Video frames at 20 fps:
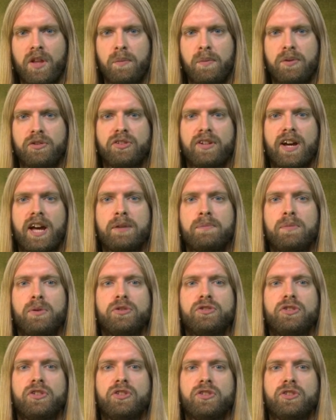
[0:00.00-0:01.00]
in which an
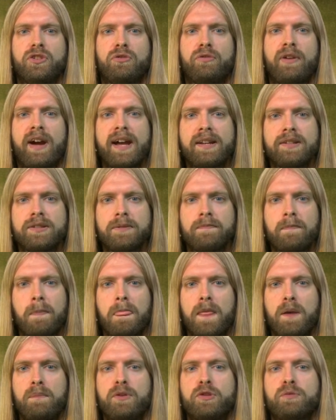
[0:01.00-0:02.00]
animal such as a rat
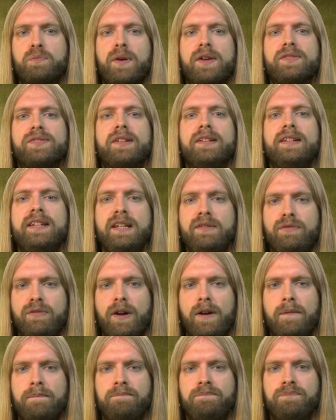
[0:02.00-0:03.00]
must press a
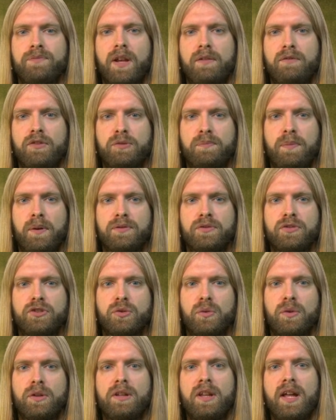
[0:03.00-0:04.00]
lever in
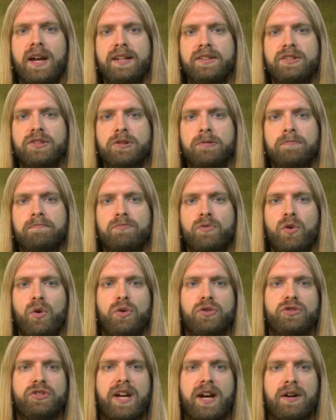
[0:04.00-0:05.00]
response to a light
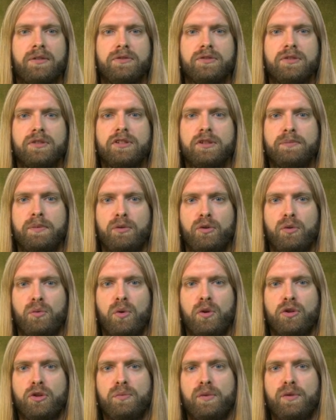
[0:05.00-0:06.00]
or sound to be
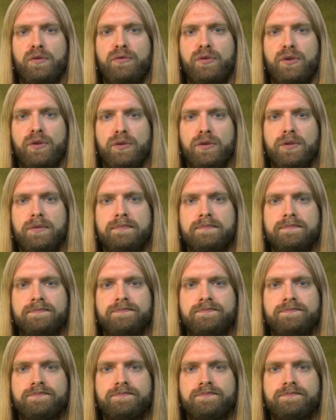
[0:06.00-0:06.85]
rewarded with food.